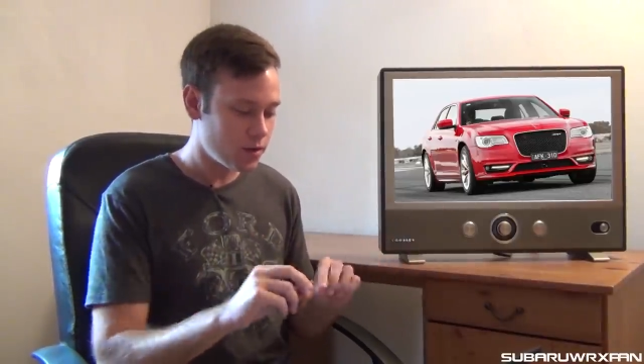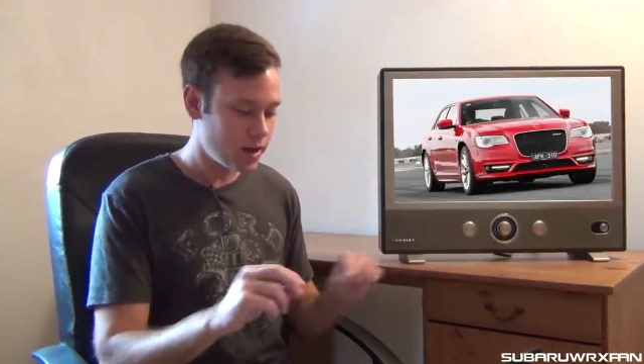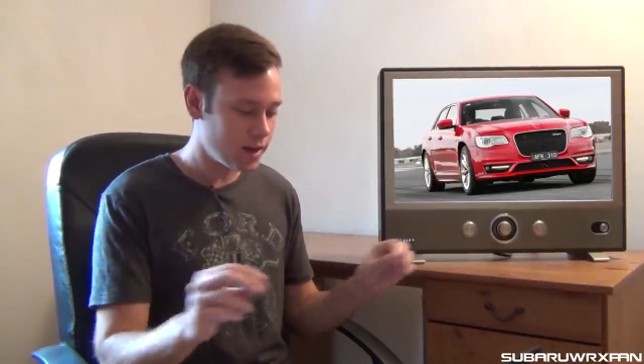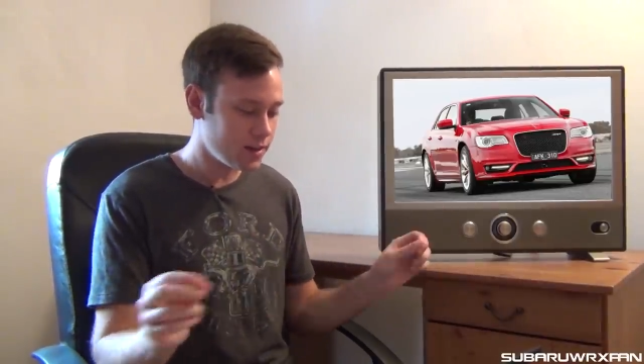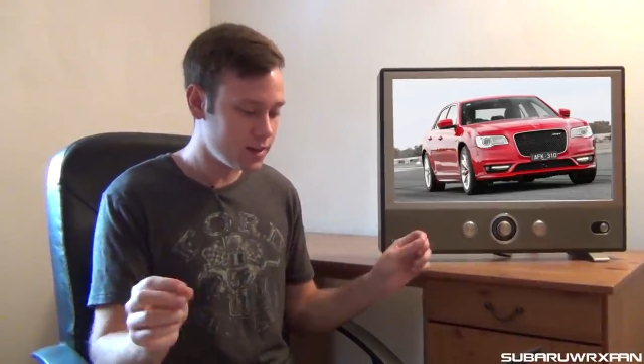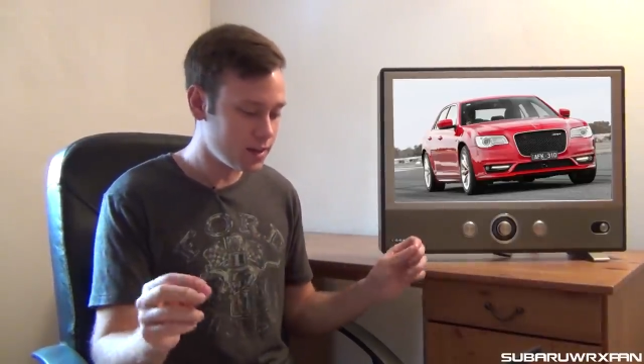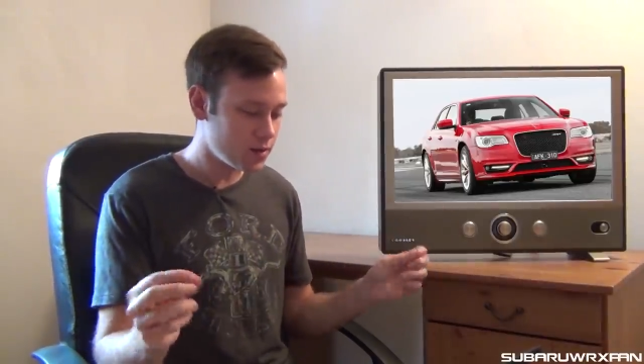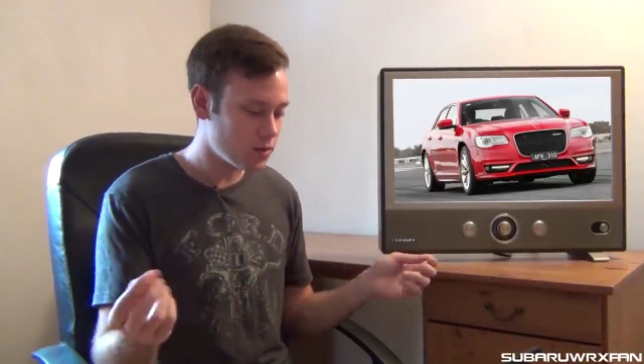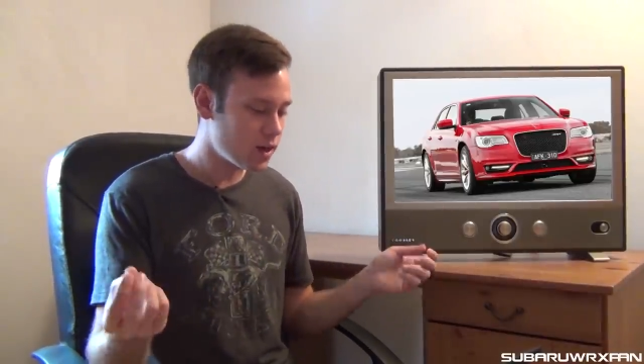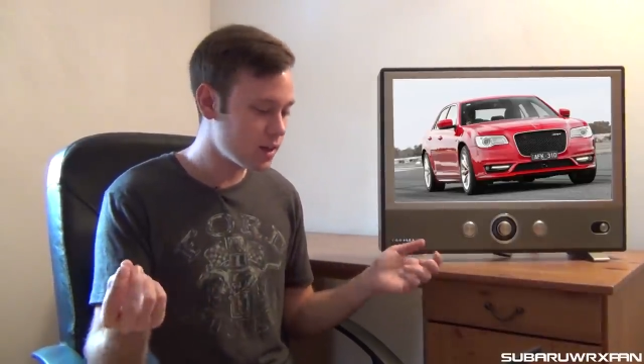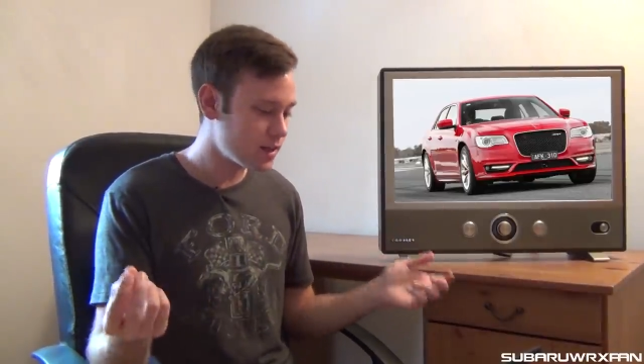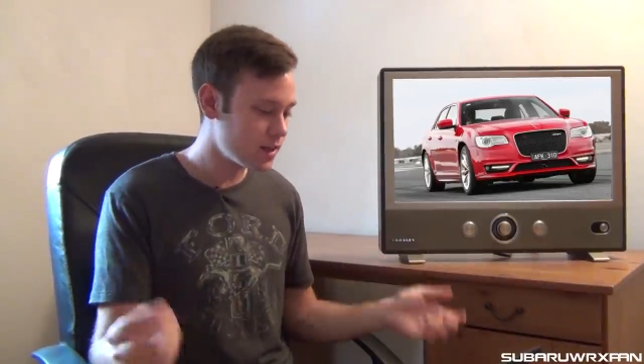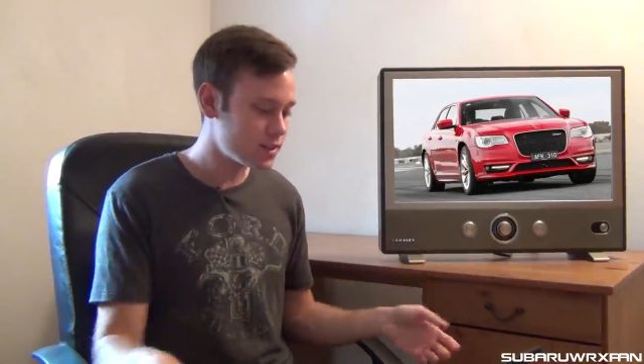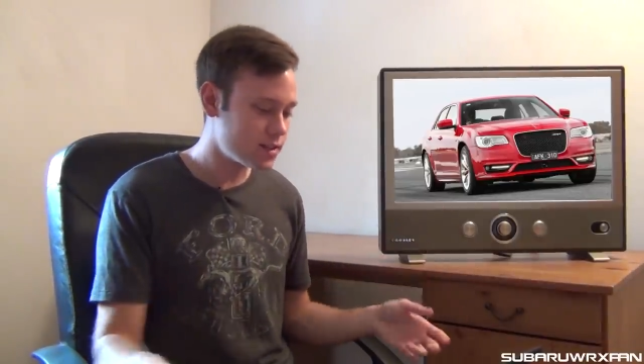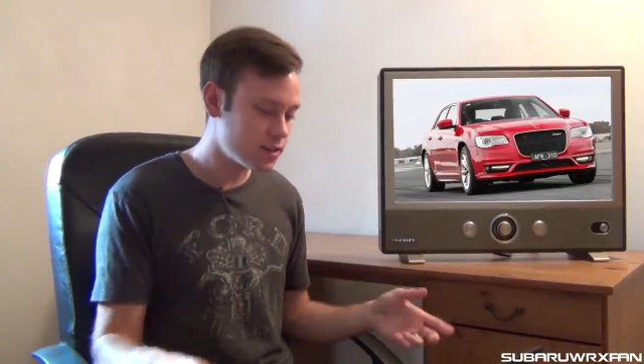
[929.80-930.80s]
LED
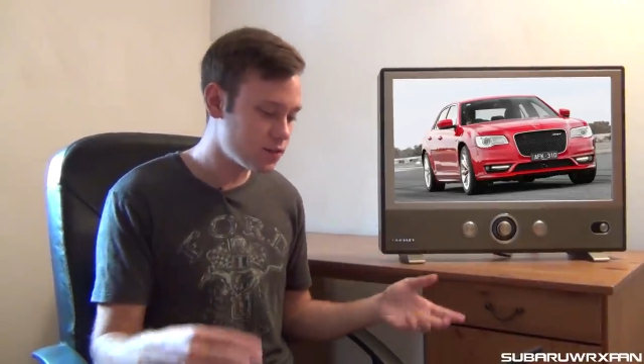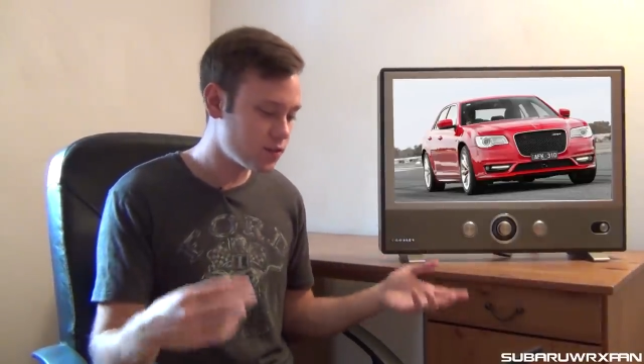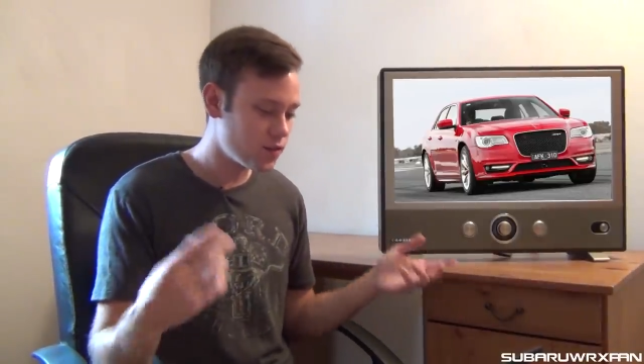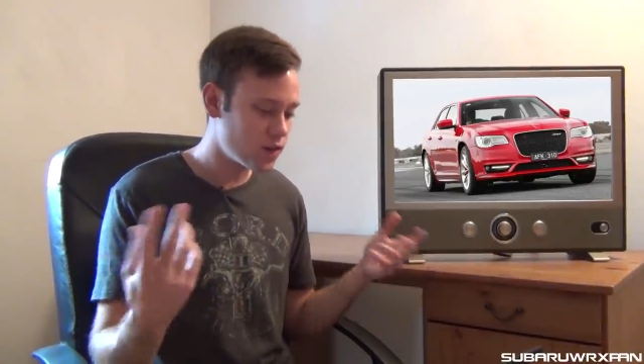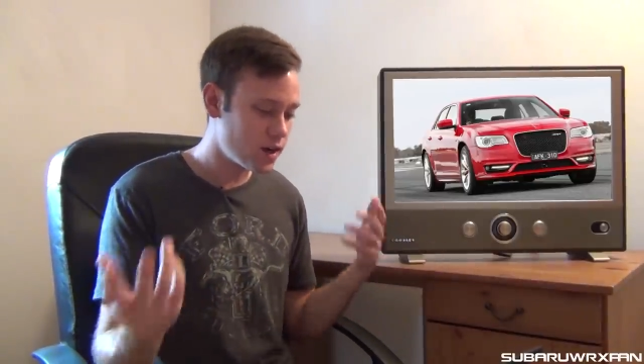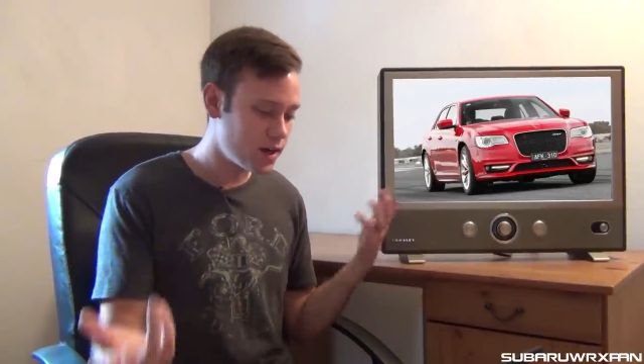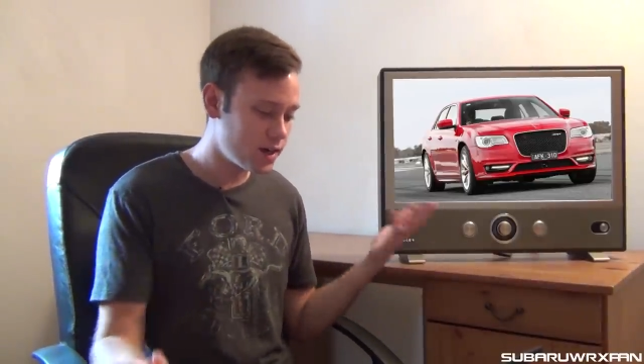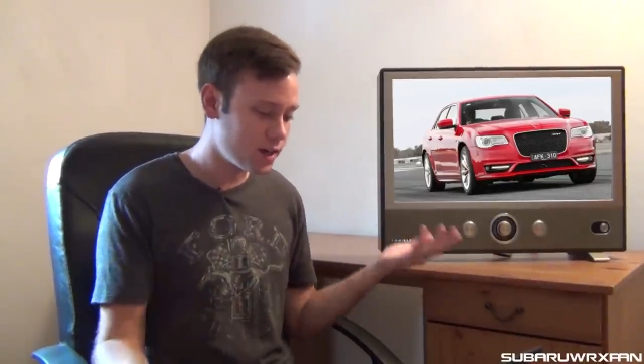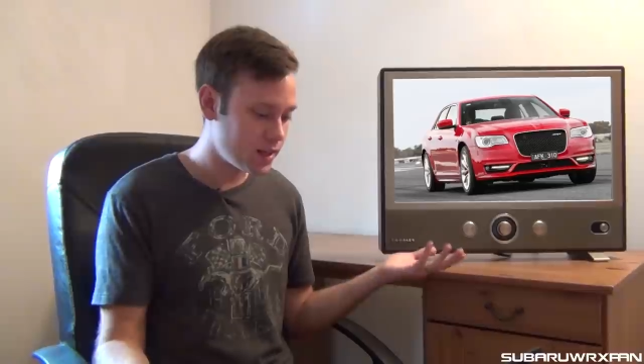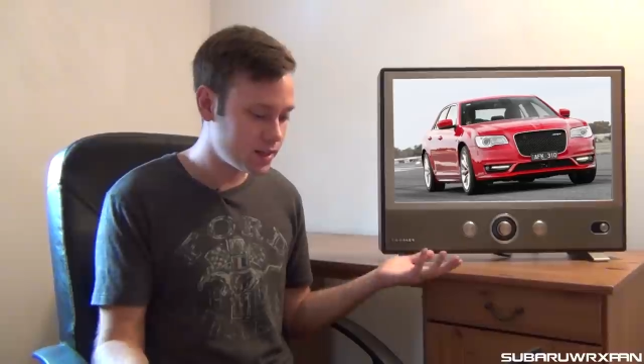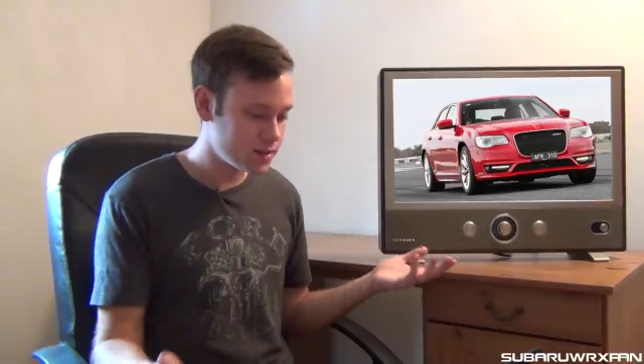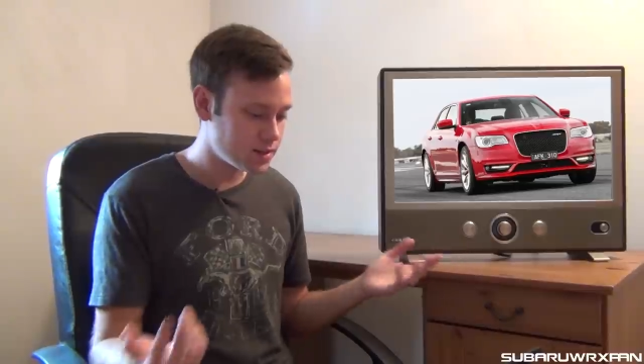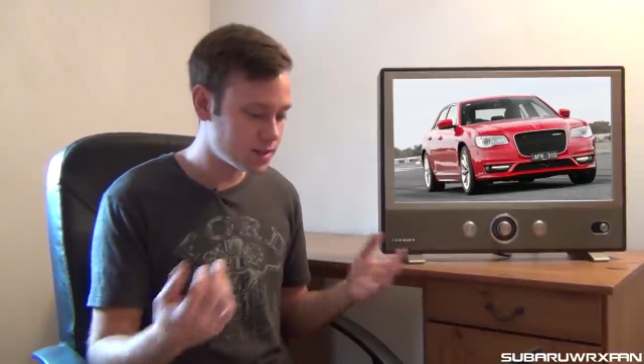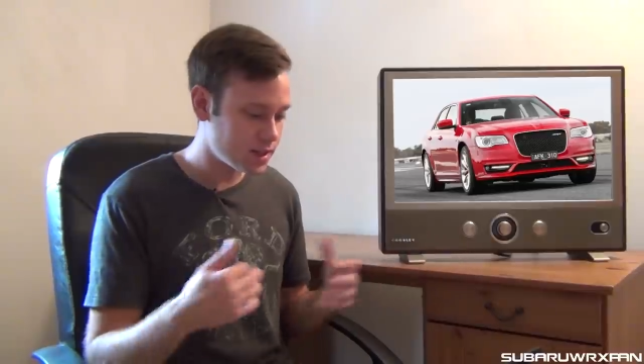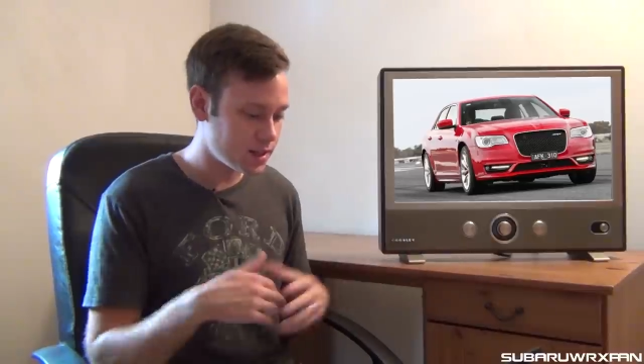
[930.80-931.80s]
running lights in the front
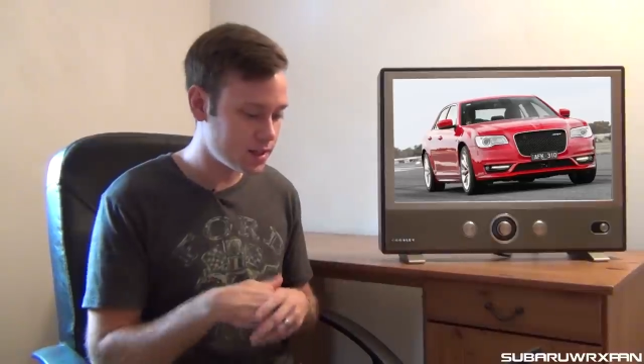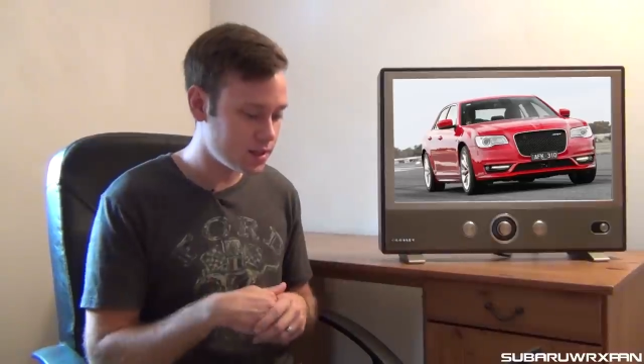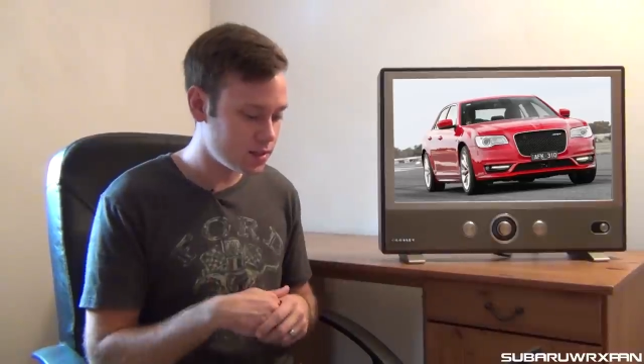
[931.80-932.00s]
and uh,